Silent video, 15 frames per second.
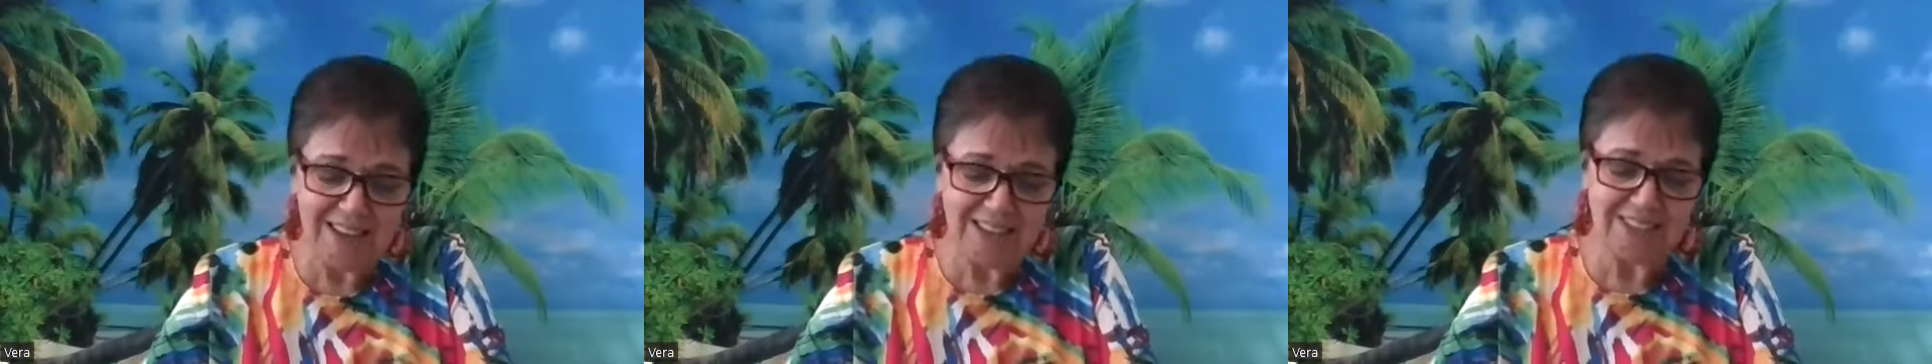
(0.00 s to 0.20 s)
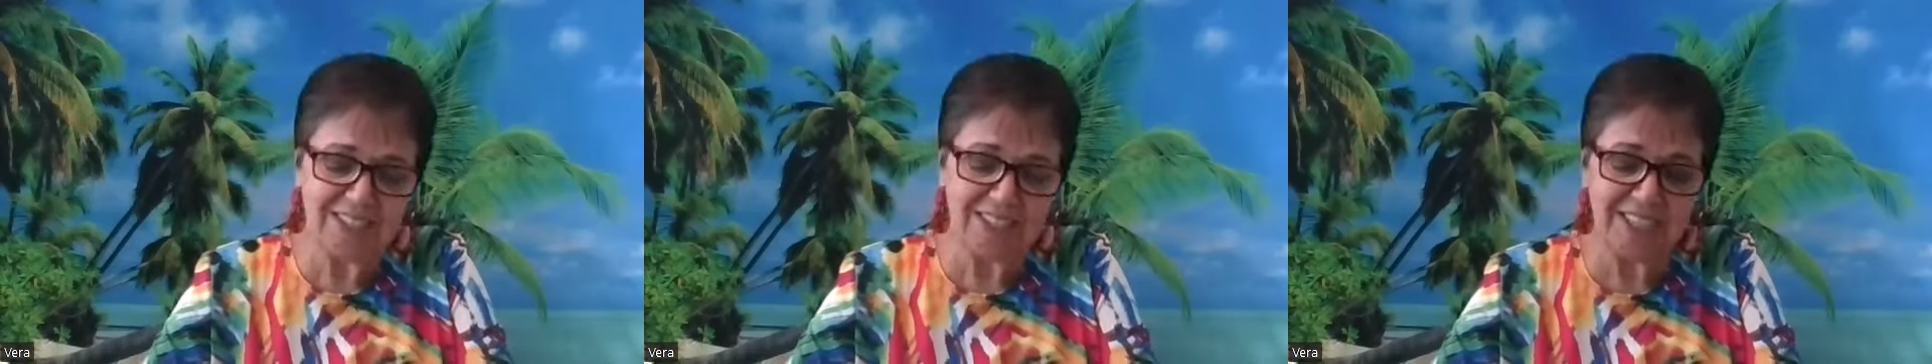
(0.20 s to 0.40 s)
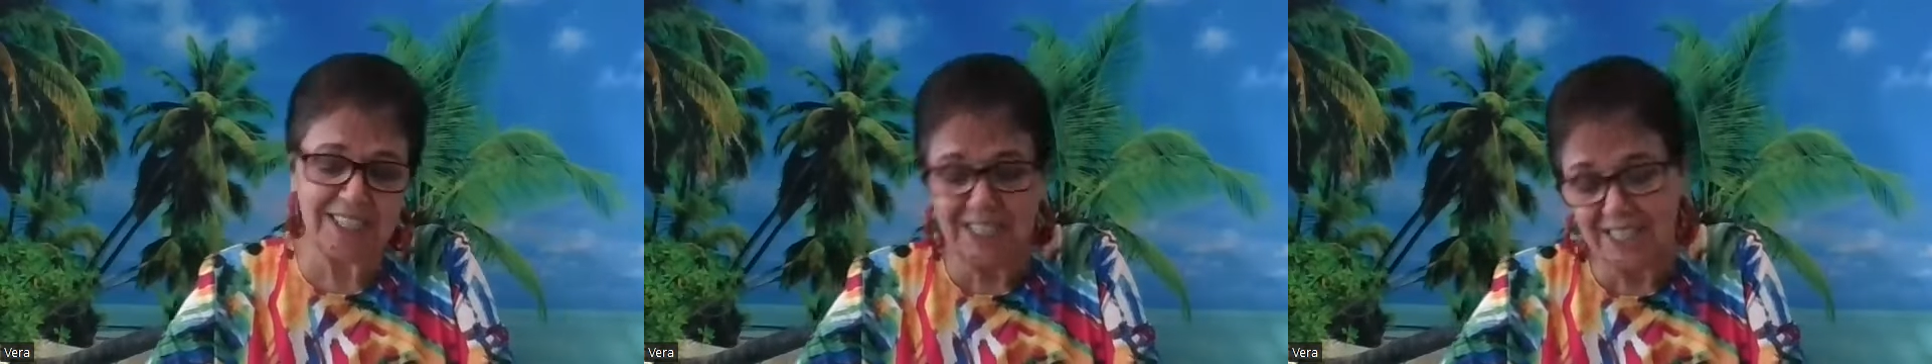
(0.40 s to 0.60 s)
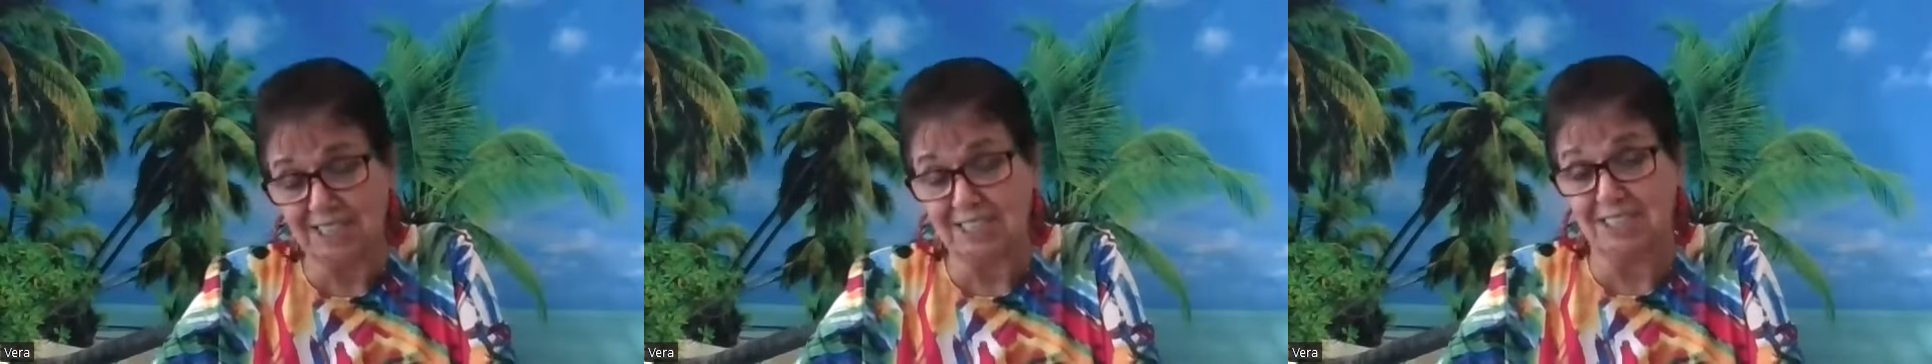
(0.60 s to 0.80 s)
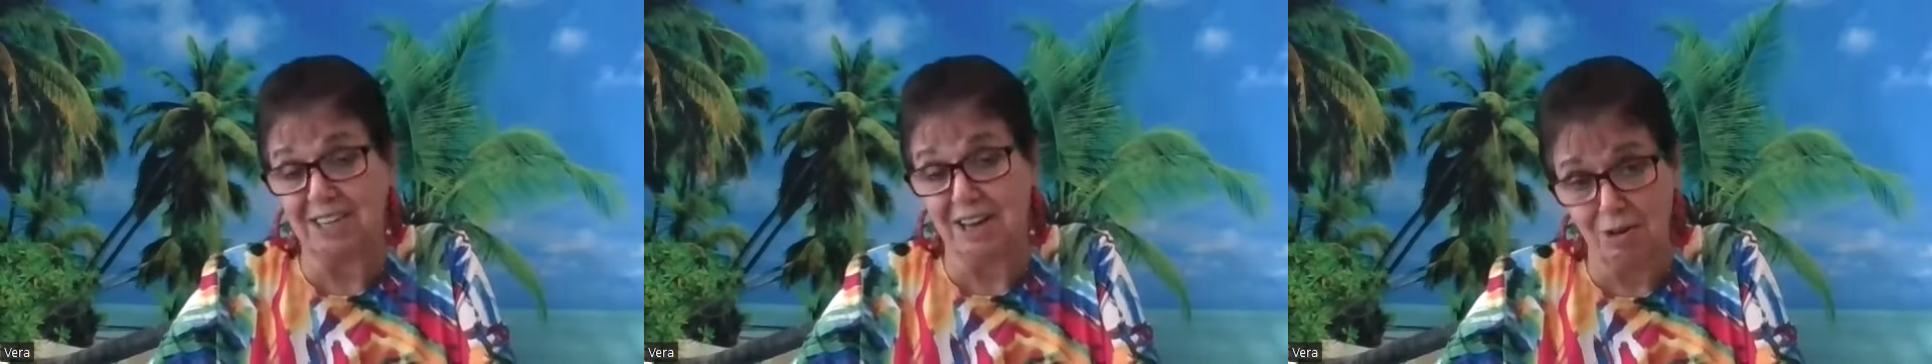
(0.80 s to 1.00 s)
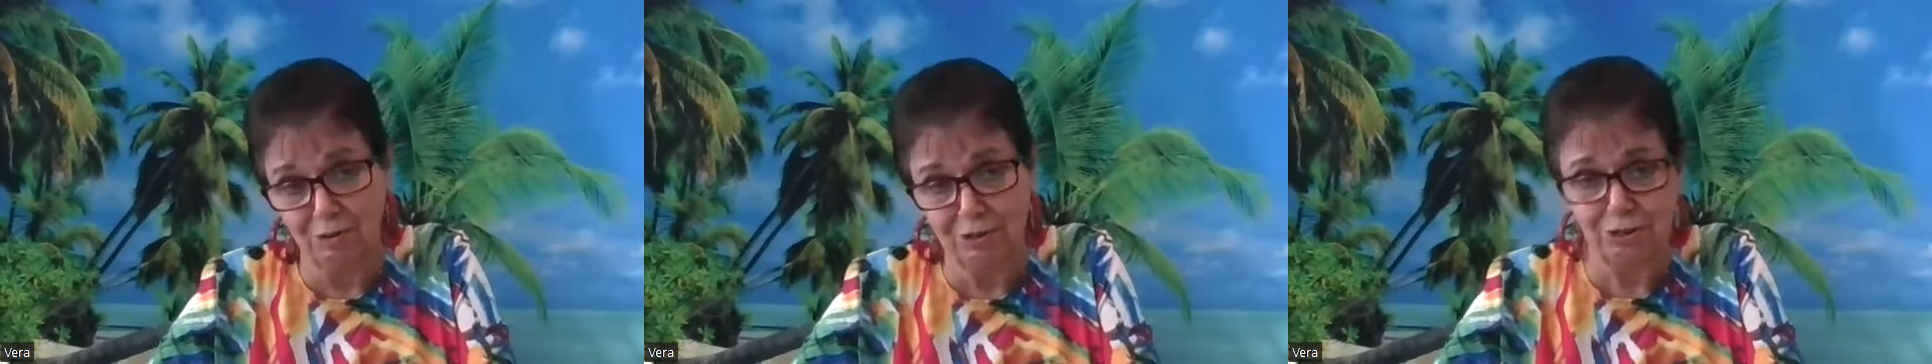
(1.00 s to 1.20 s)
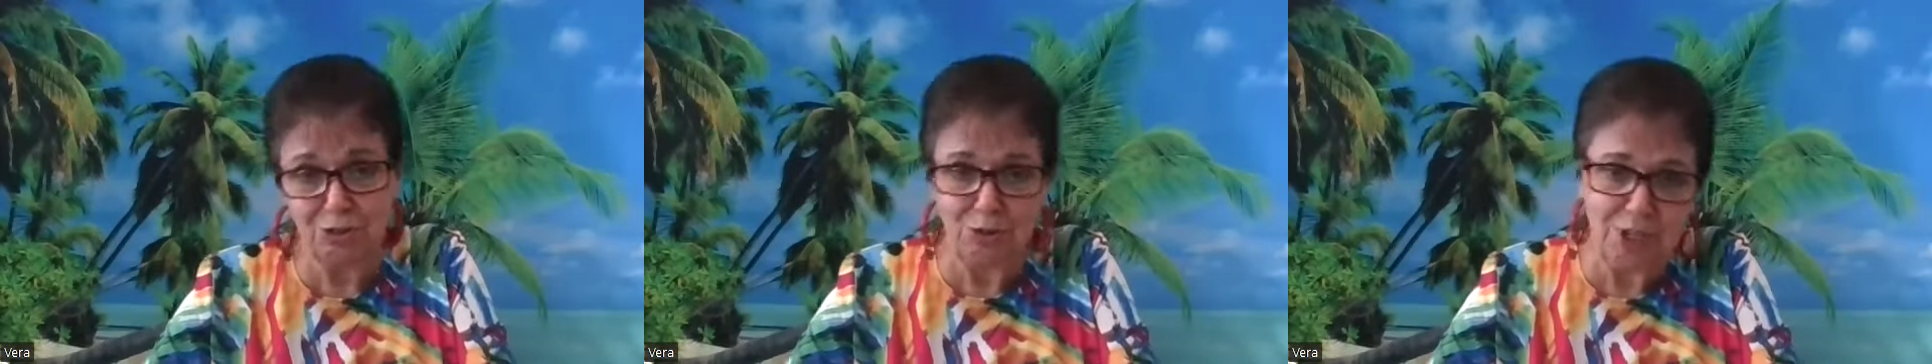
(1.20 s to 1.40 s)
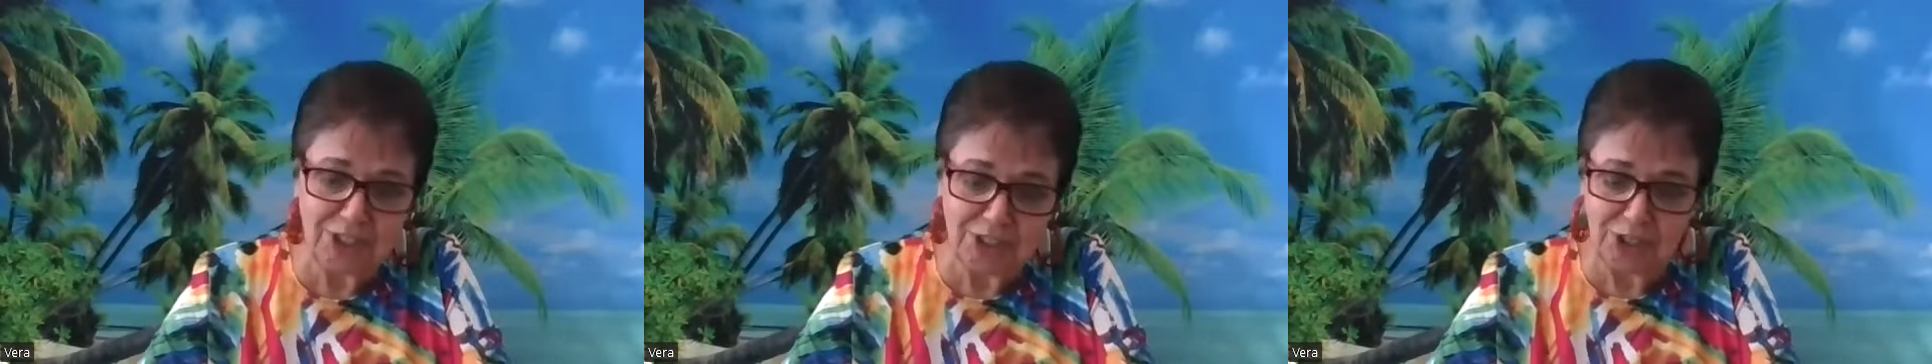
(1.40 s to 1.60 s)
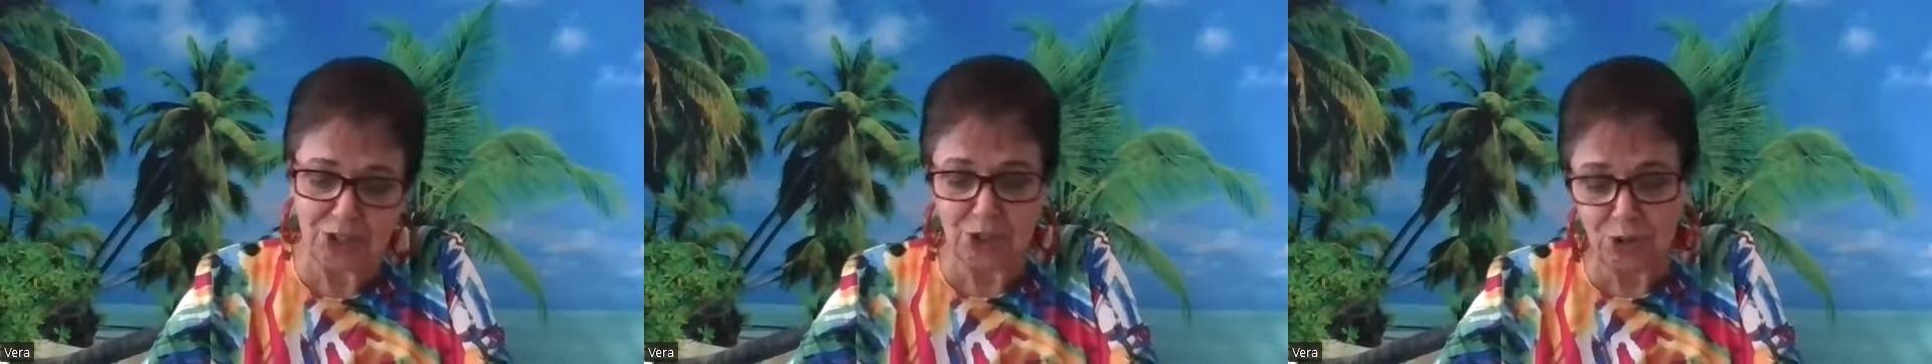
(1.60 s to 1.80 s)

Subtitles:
sitting down to eat